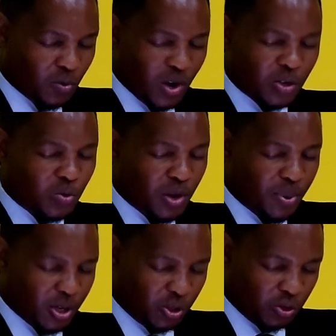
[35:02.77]
what do we
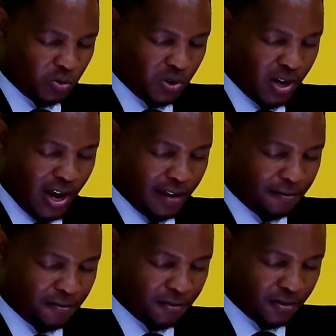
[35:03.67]
pursue in
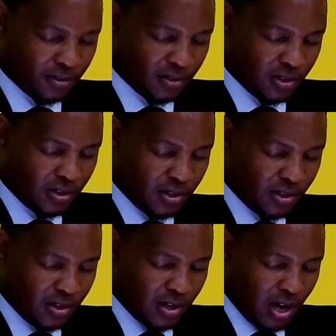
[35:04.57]
life?
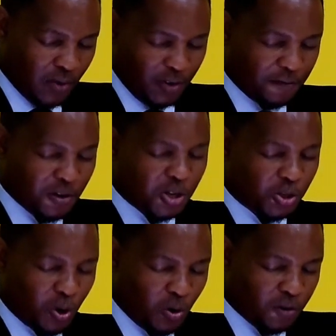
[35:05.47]
Are we fully
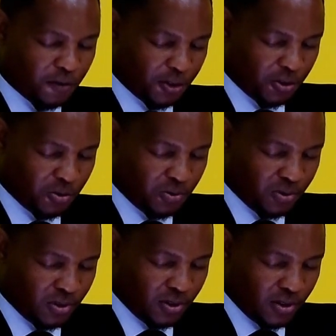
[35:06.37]
sold for you?
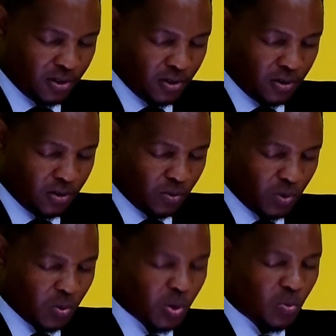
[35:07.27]

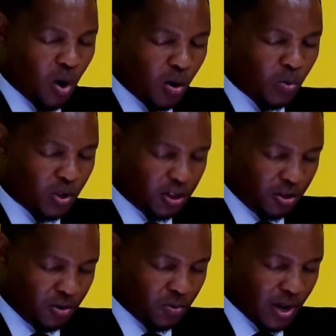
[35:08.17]
Will we walk with
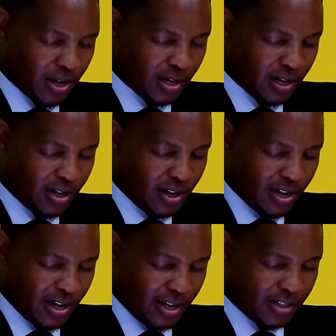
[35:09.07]
you when
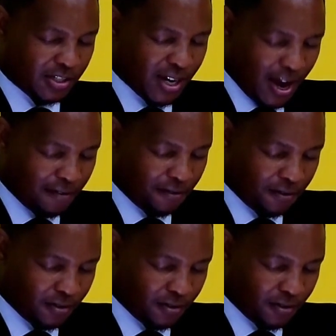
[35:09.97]
it is tough?